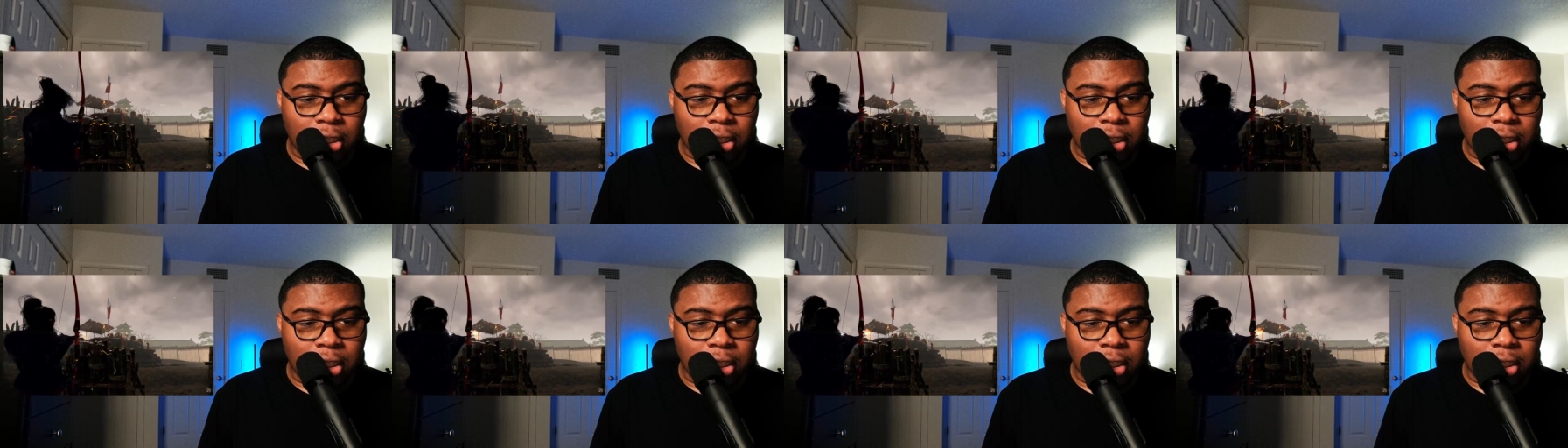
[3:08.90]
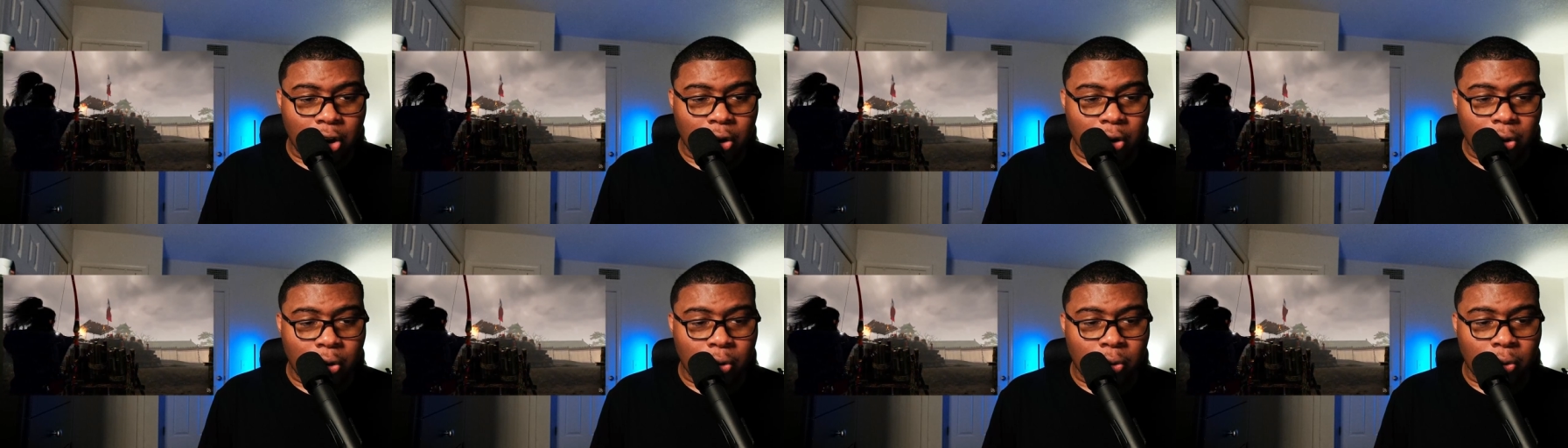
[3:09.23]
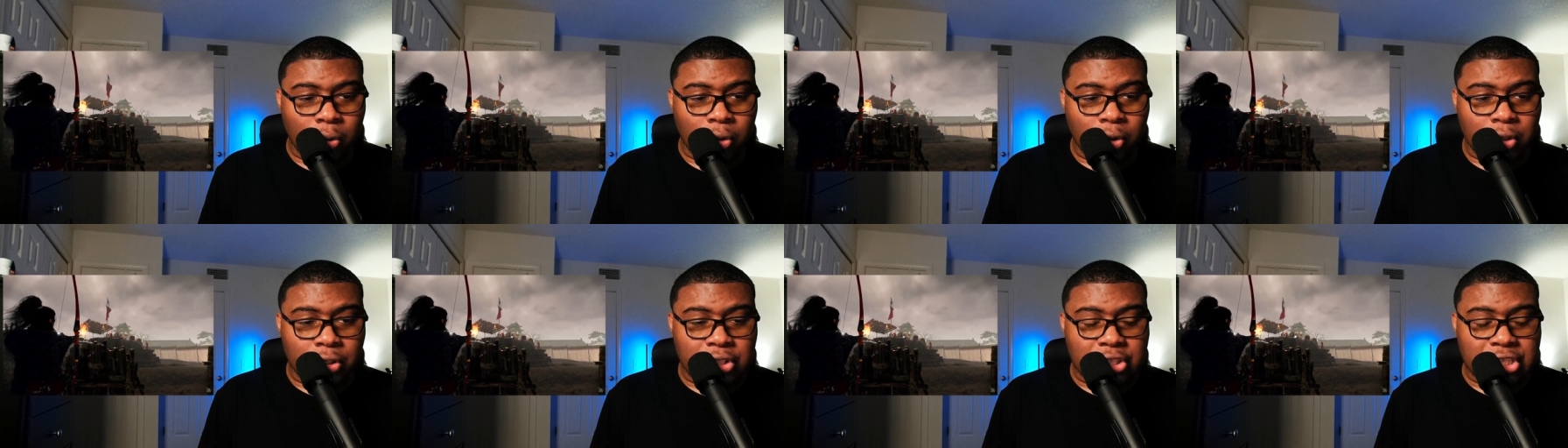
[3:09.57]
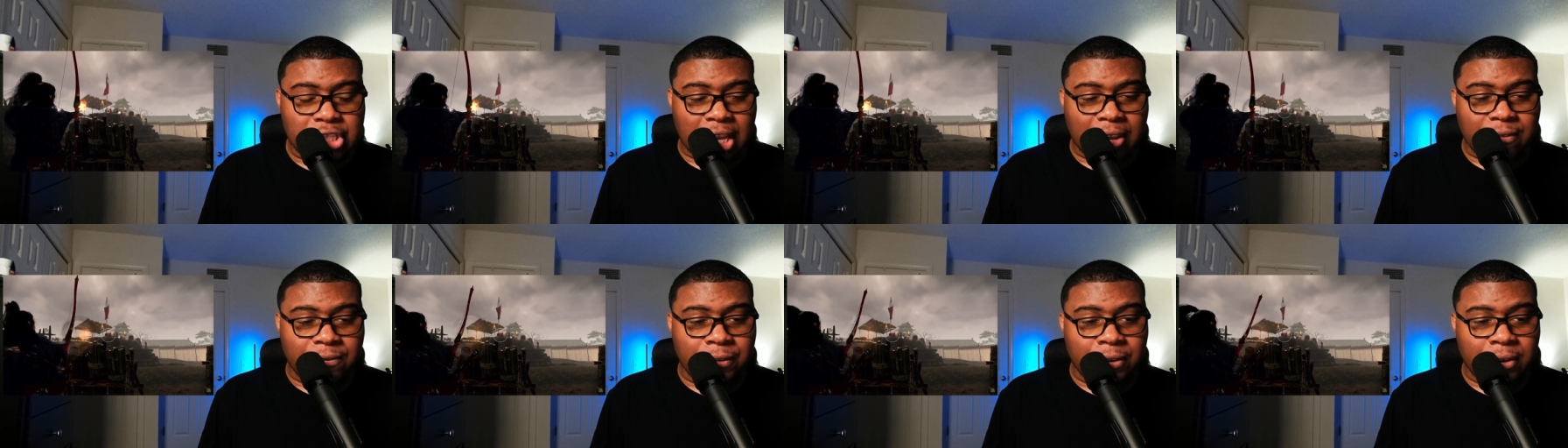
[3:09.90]
Yo,
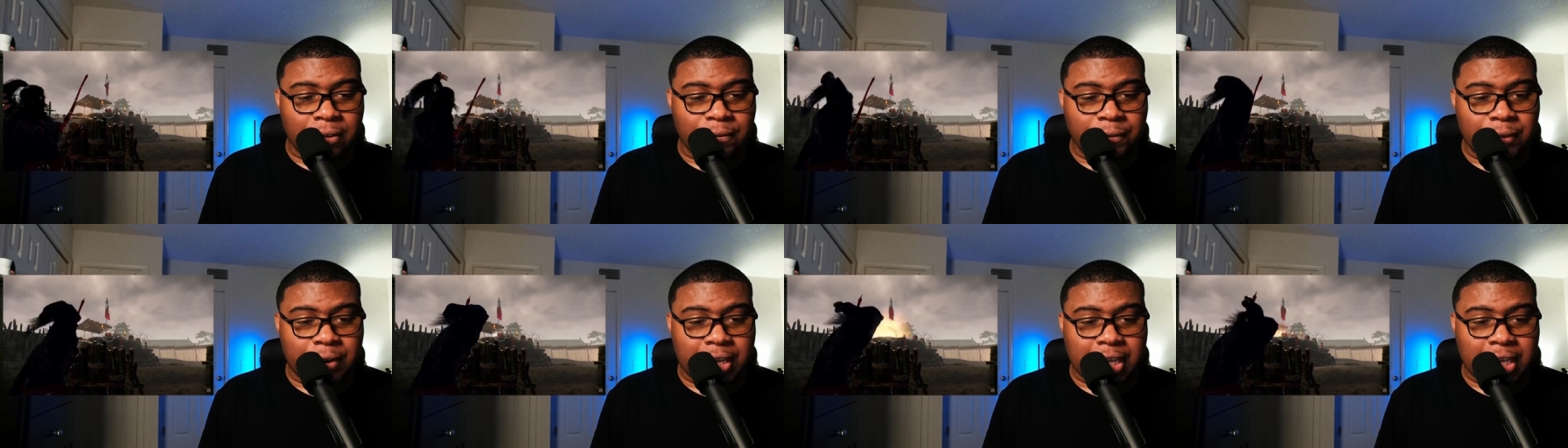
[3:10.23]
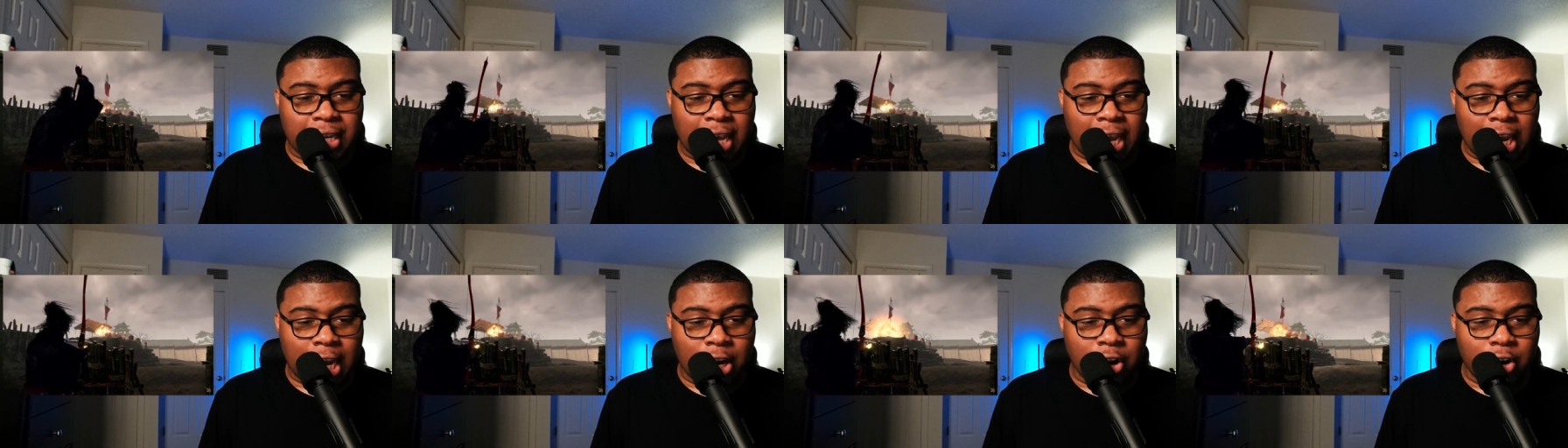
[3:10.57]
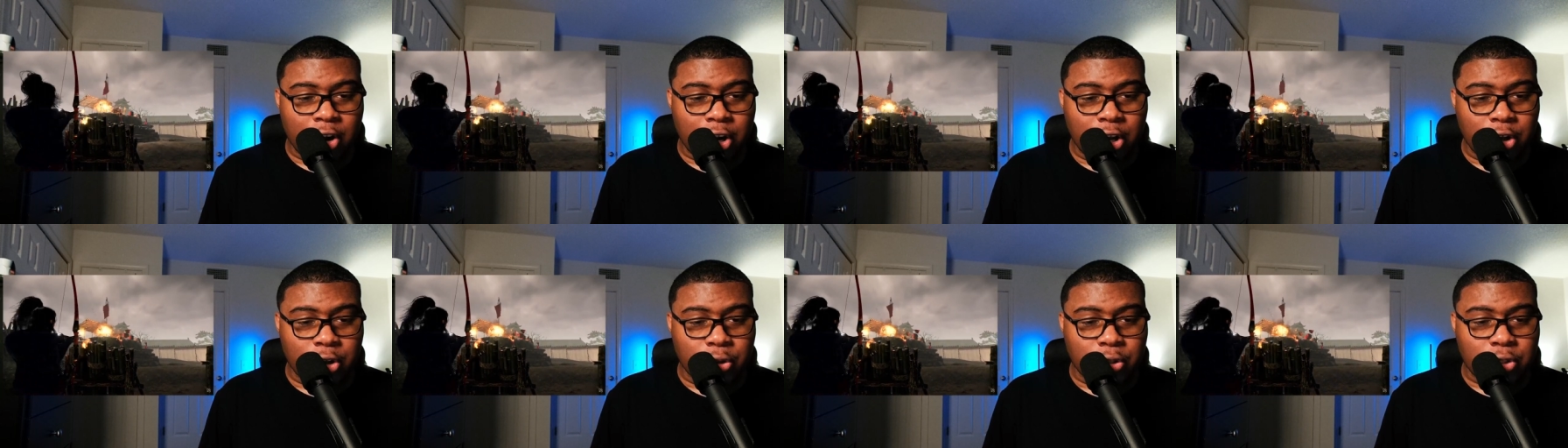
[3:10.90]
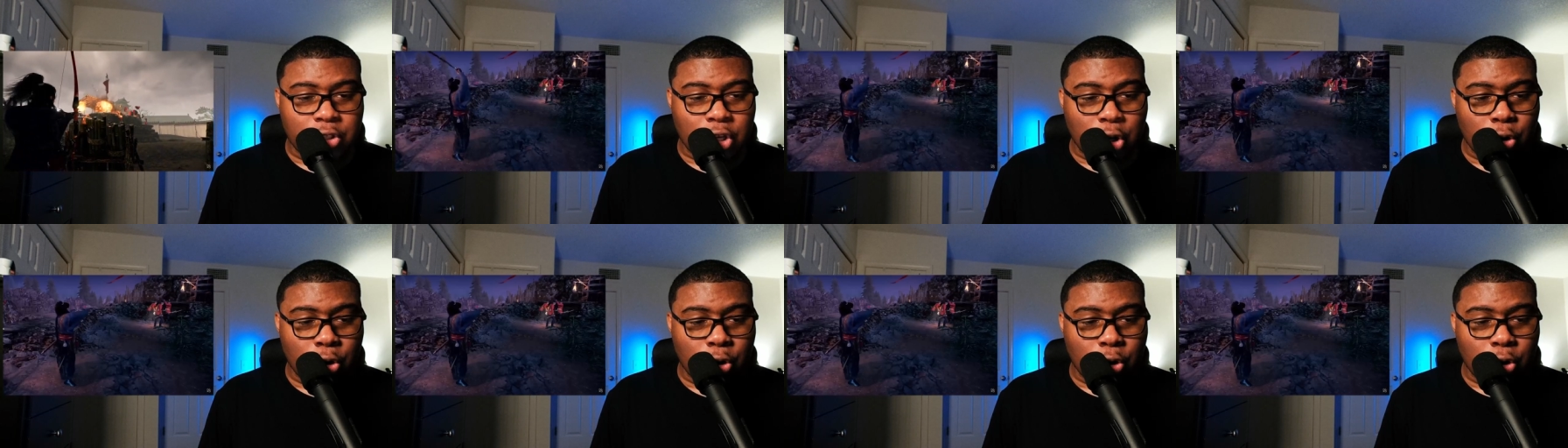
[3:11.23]
different freaking arrows.